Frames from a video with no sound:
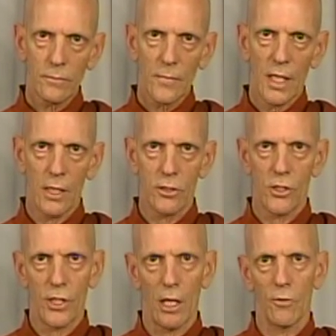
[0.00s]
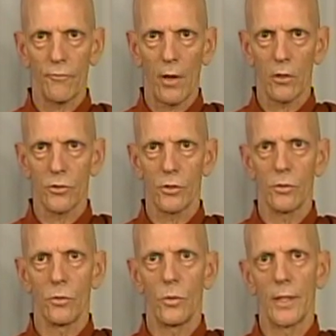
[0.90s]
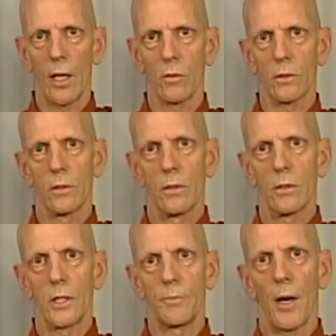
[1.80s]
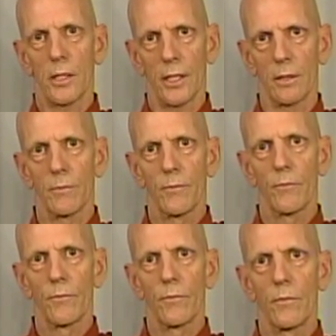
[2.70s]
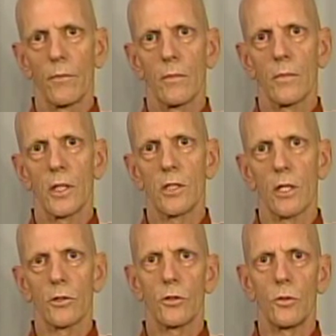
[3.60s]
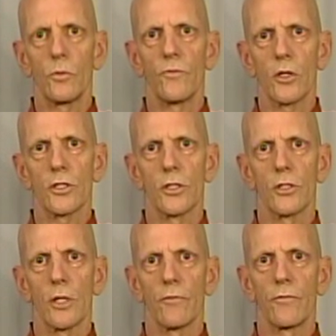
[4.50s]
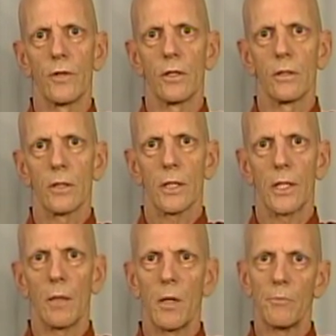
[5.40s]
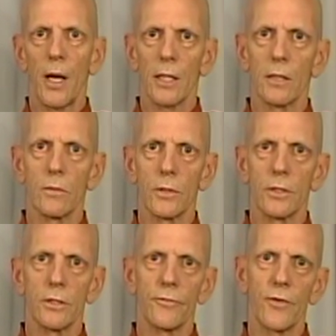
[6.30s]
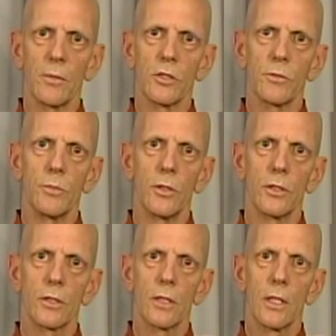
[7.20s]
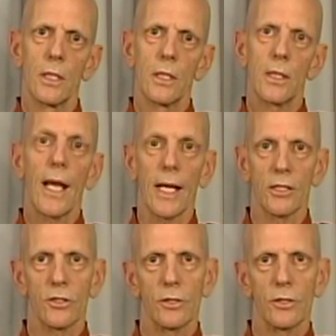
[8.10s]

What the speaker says: as a shadow follows you without departing. These are two verses of the Dhammapada, which is a famous Buddhist text.